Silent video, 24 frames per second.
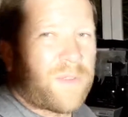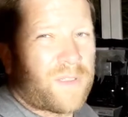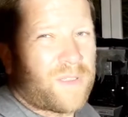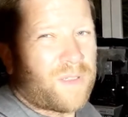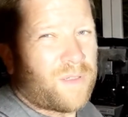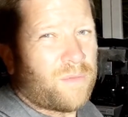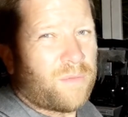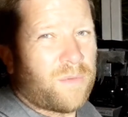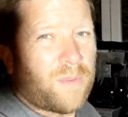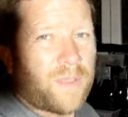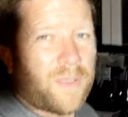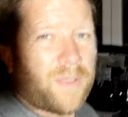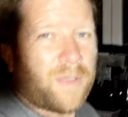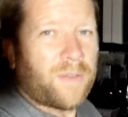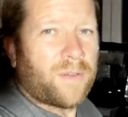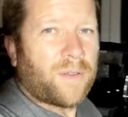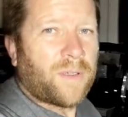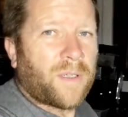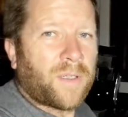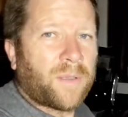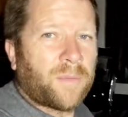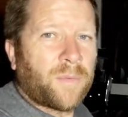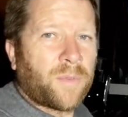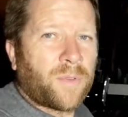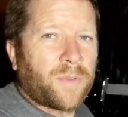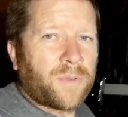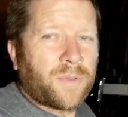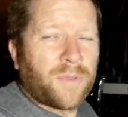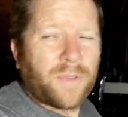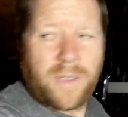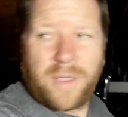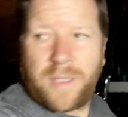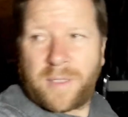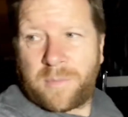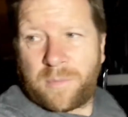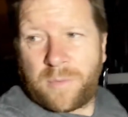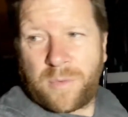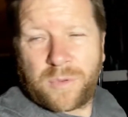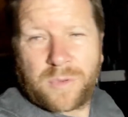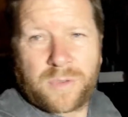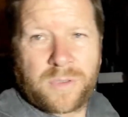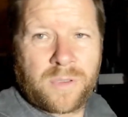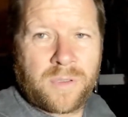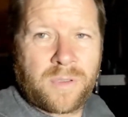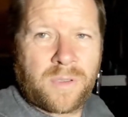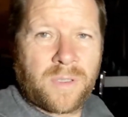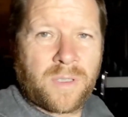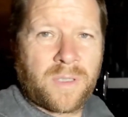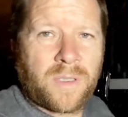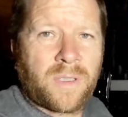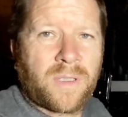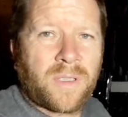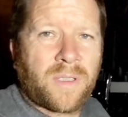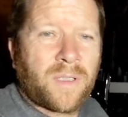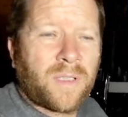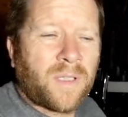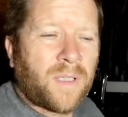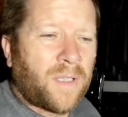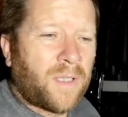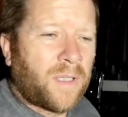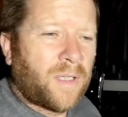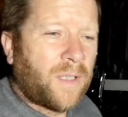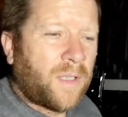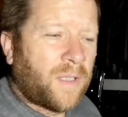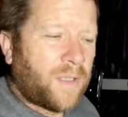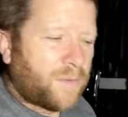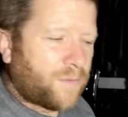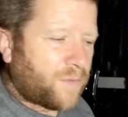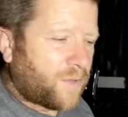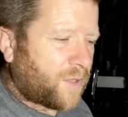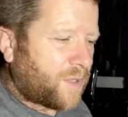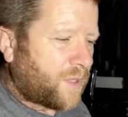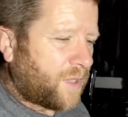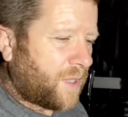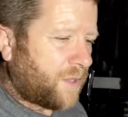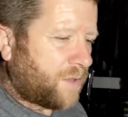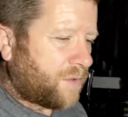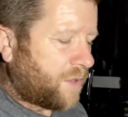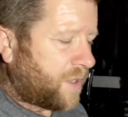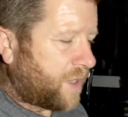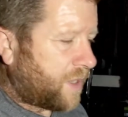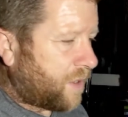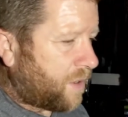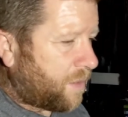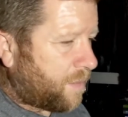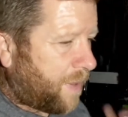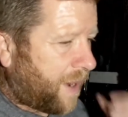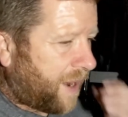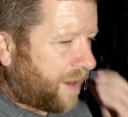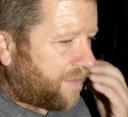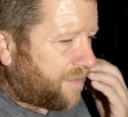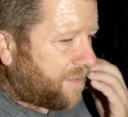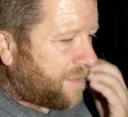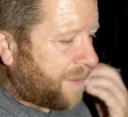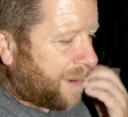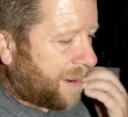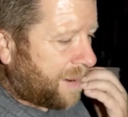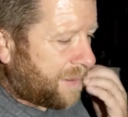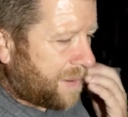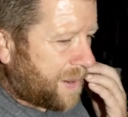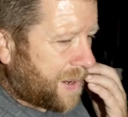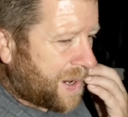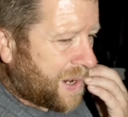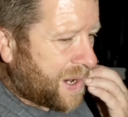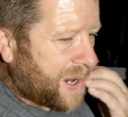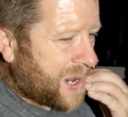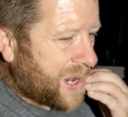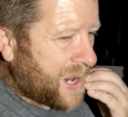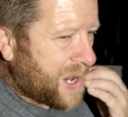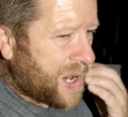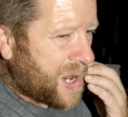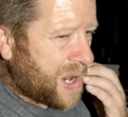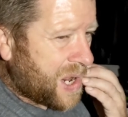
gonna call it a night I'm not doing any more tonight just literally got back from up there